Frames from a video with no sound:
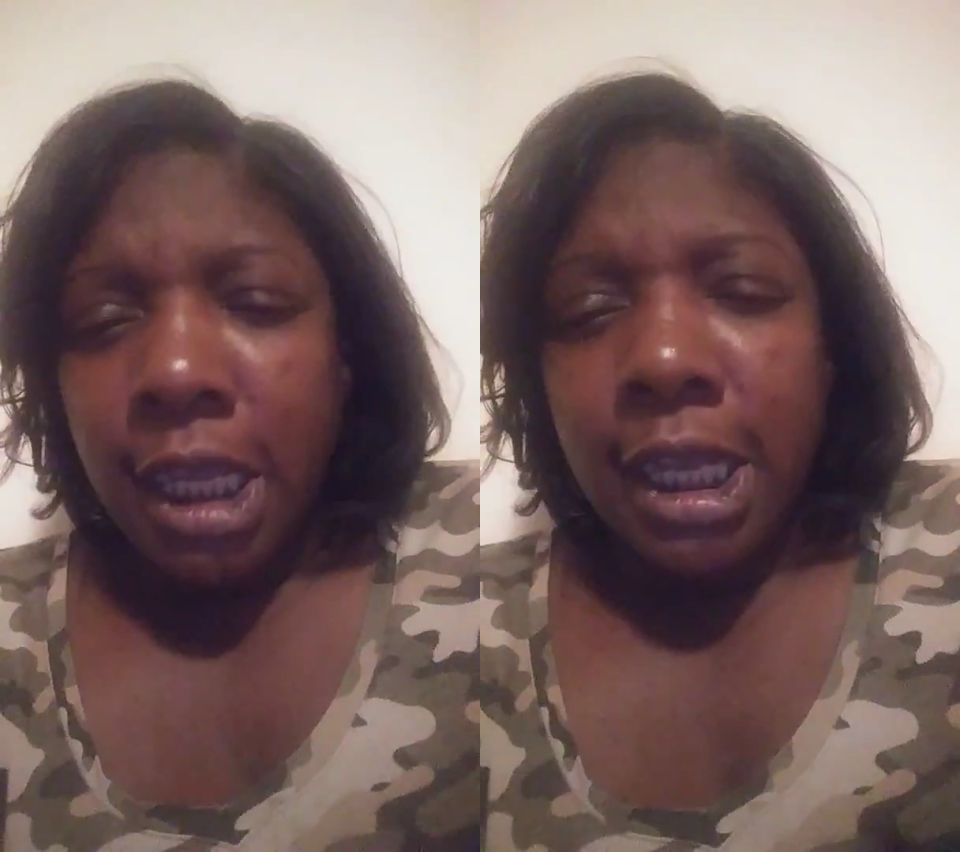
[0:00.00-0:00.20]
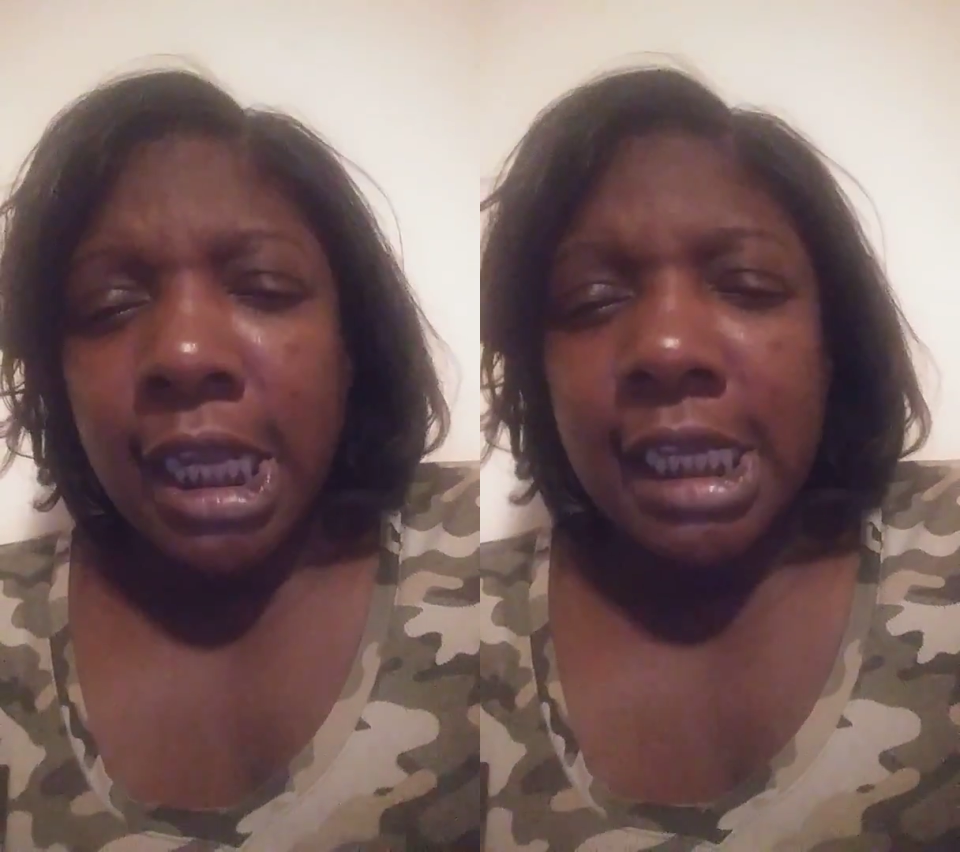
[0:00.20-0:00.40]

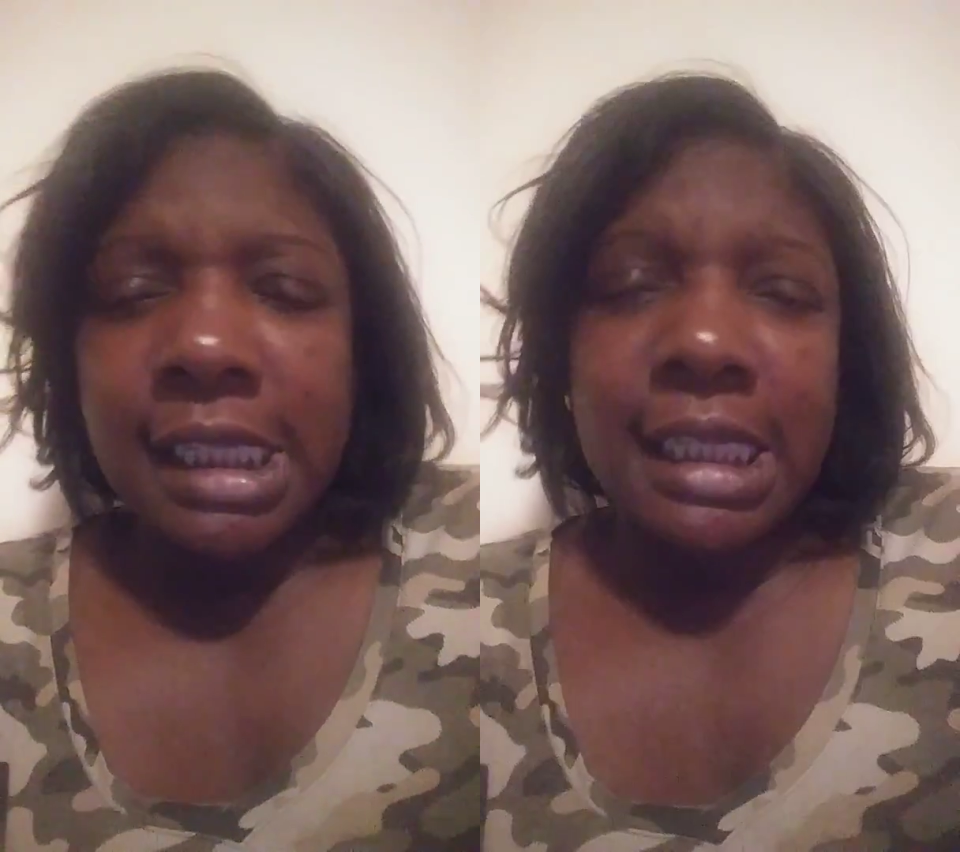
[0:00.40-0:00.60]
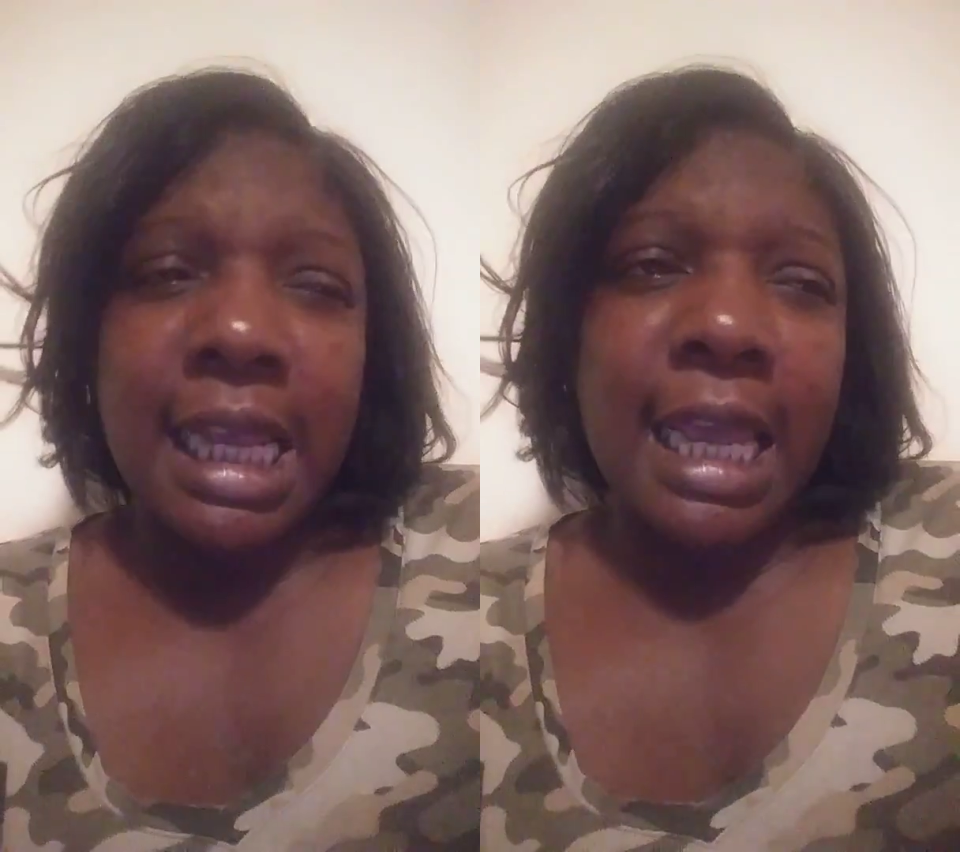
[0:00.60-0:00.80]
He
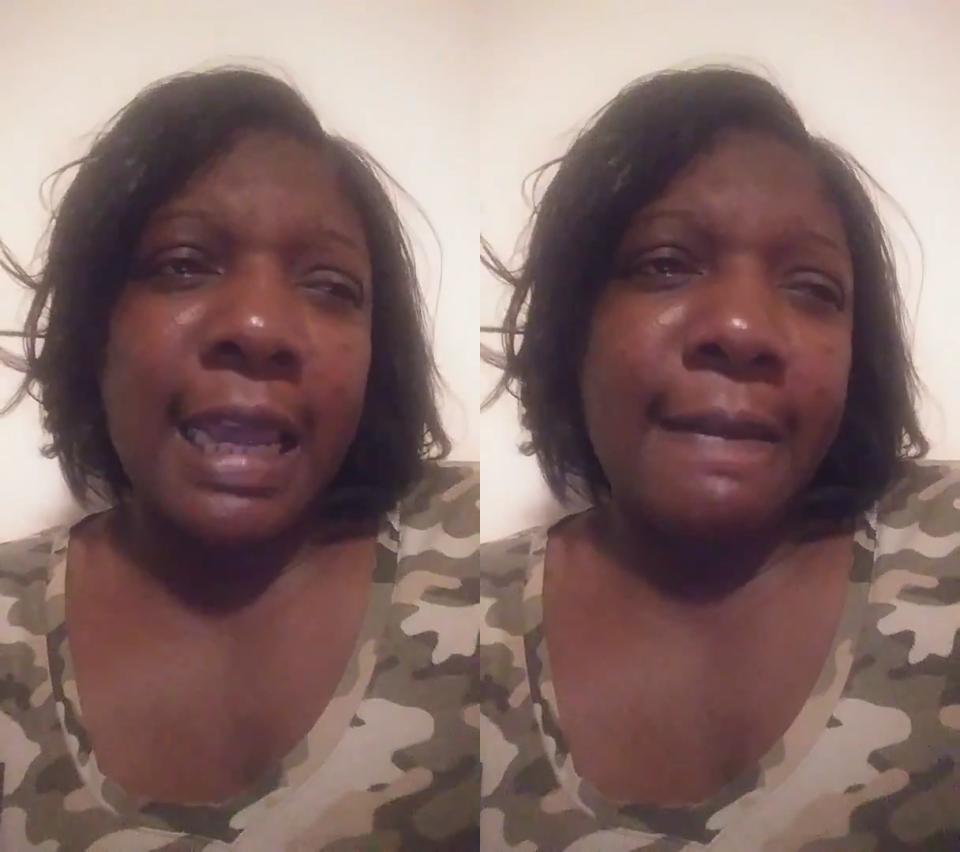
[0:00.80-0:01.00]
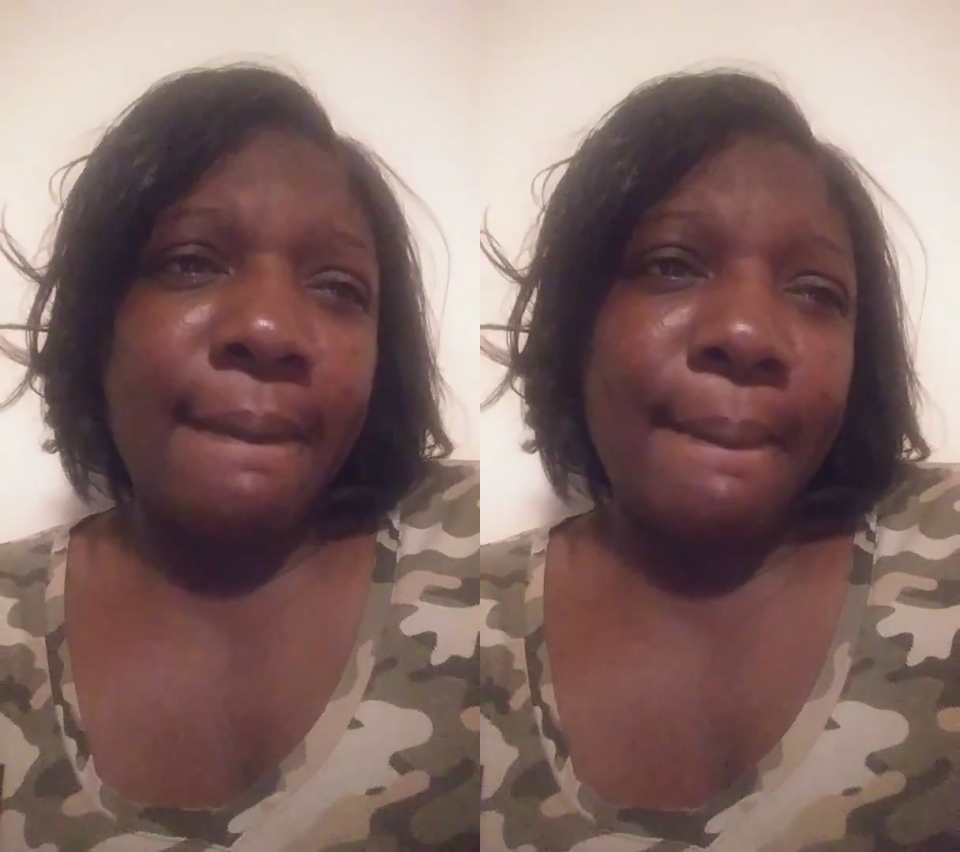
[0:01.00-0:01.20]

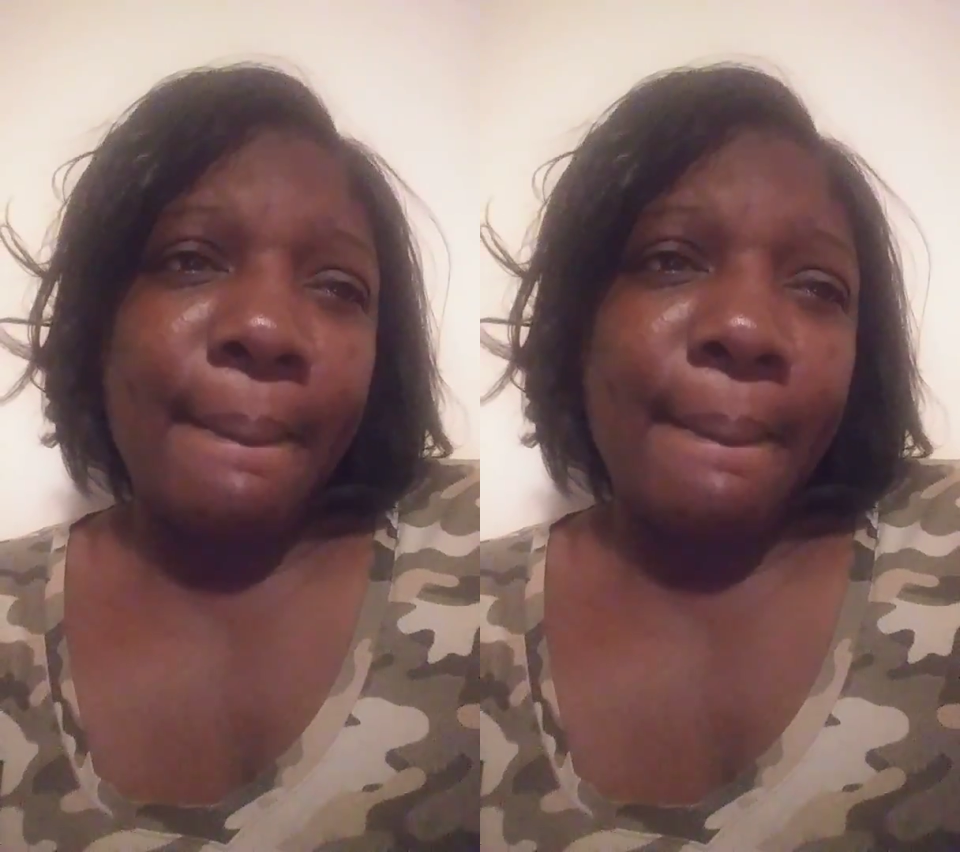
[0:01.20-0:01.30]
said